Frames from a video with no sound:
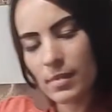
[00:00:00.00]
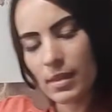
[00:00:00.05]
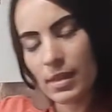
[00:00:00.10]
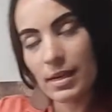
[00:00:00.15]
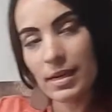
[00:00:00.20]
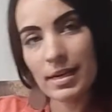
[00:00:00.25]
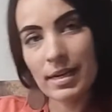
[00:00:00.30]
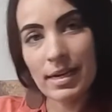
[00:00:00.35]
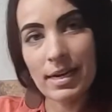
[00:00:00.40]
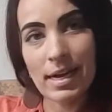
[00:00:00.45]

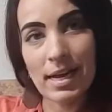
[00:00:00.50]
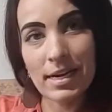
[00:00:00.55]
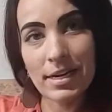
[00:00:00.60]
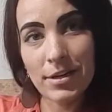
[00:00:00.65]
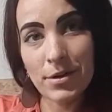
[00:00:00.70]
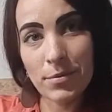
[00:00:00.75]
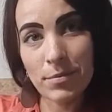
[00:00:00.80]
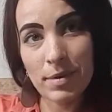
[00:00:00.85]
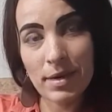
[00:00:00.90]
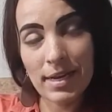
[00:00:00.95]
Then again, I
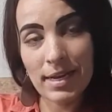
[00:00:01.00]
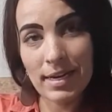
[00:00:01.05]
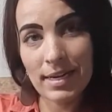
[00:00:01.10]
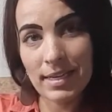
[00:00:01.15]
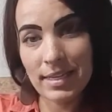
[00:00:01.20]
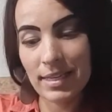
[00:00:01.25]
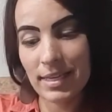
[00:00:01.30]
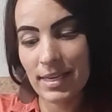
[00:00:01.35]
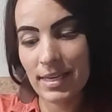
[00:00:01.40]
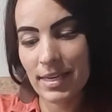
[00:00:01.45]
don't buy
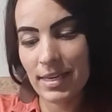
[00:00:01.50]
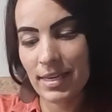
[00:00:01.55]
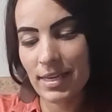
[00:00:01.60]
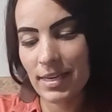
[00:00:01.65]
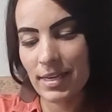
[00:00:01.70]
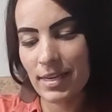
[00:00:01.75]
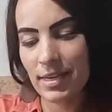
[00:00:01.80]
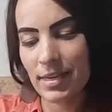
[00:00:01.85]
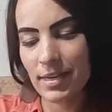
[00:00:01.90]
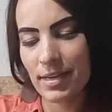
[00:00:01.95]
anything.
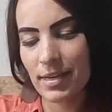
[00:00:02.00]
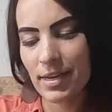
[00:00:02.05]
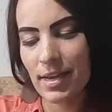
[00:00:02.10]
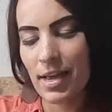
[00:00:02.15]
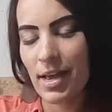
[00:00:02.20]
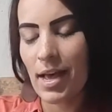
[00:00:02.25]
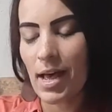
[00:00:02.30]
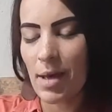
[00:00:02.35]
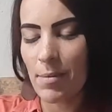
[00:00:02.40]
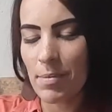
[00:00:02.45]

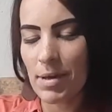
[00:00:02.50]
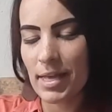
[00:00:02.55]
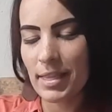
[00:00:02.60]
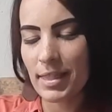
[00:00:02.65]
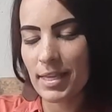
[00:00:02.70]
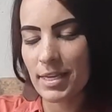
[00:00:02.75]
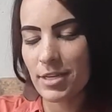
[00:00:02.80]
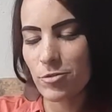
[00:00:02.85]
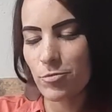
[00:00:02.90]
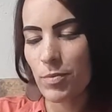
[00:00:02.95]
I buy
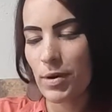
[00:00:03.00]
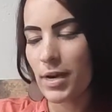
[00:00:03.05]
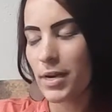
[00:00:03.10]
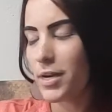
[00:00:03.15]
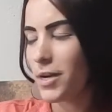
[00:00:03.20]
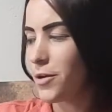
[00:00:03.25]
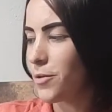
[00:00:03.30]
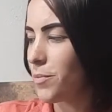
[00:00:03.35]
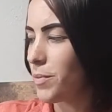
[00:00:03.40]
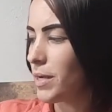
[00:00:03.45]
things brand
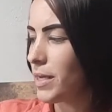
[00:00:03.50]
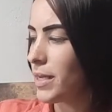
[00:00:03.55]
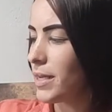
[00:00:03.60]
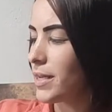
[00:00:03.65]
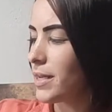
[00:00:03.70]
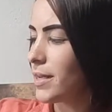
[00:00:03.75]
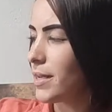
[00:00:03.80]
new, but